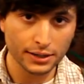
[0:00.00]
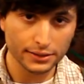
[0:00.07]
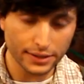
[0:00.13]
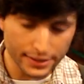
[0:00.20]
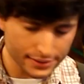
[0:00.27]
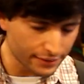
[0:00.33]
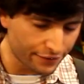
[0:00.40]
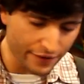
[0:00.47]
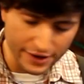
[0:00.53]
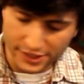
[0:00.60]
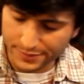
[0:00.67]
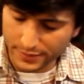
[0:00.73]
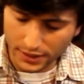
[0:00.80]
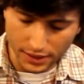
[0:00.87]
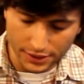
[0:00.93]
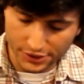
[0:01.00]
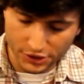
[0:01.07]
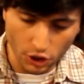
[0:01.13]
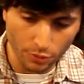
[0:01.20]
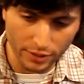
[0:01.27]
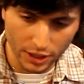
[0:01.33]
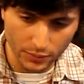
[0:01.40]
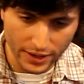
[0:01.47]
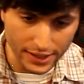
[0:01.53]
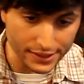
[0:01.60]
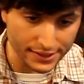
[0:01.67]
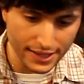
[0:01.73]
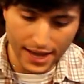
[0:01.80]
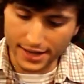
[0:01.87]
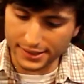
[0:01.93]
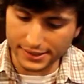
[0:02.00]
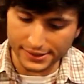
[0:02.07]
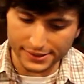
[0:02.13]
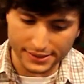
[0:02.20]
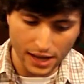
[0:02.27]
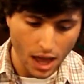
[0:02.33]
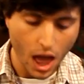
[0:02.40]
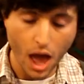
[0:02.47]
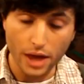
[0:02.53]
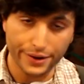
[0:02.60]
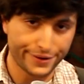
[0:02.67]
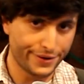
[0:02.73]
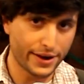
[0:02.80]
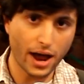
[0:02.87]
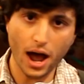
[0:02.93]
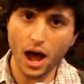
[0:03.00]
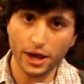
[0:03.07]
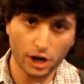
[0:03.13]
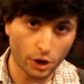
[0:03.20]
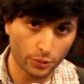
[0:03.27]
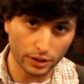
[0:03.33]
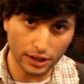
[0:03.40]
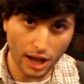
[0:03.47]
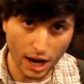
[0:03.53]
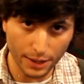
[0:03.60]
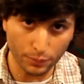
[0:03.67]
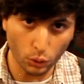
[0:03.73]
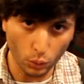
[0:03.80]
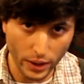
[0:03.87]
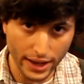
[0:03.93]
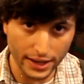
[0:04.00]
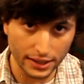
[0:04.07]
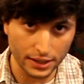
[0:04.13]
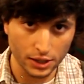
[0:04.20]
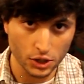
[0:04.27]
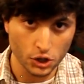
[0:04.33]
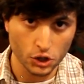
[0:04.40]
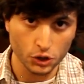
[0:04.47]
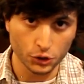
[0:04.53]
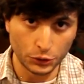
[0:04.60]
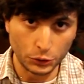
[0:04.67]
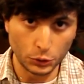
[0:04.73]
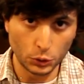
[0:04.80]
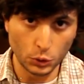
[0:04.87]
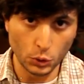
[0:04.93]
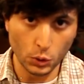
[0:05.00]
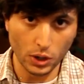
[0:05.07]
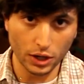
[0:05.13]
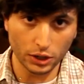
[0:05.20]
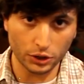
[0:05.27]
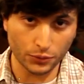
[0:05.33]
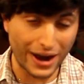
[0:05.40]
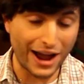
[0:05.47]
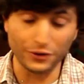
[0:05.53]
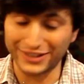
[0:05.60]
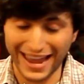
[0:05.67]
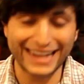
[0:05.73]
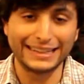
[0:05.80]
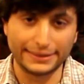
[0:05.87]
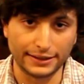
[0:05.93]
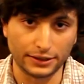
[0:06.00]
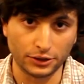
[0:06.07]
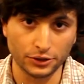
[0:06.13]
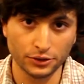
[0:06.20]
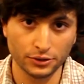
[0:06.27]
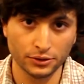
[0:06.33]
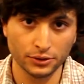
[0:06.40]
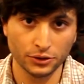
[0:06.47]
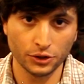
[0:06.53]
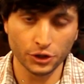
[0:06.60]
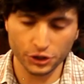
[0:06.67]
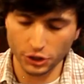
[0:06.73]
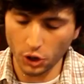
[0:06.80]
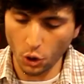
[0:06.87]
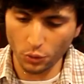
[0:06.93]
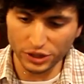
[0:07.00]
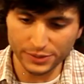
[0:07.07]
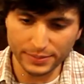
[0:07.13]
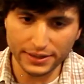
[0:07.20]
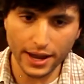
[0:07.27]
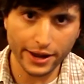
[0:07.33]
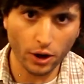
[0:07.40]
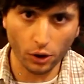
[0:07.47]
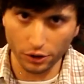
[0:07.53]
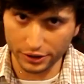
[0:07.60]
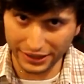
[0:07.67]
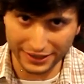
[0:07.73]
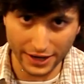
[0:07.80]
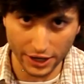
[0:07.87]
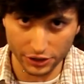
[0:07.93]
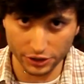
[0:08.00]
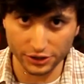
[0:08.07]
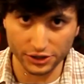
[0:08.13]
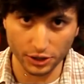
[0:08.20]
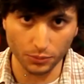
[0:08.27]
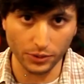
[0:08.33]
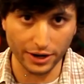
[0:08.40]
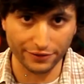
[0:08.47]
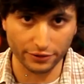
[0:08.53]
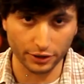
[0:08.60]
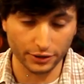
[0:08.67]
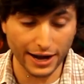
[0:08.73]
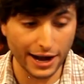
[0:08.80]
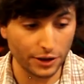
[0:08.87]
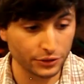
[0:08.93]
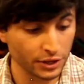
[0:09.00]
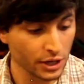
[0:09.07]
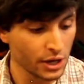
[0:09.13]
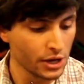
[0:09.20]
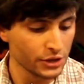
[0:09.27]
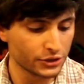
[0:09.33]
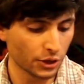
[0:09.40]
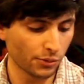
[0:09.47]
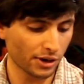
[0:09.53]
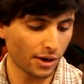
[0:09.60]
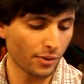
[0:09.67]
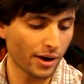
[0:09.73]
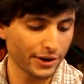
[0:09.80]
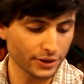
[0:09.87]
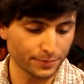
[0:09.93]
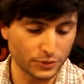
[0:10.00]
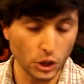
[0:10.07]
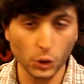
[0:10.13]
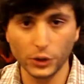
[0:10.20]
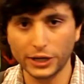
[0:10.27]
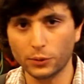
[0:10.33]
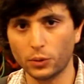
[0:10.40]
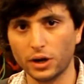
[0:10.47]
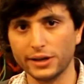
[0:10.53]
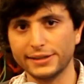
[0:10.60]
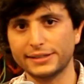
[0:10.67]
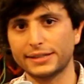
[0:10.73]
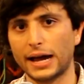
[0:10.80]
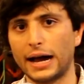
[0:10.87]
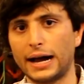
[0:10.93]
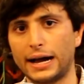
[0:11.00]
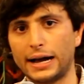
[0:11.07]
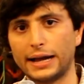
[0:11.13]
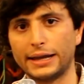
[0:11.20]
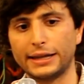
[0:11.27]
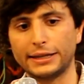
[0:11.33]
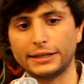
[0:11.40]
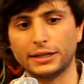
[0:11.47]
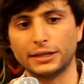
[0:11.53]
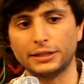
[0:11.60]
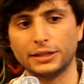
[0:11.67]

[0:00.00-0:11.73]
this offends me in so many ways. That is not a reliable way to ground anything. There should always be a hard connection somewhere for a ground. So what I wound up doing was I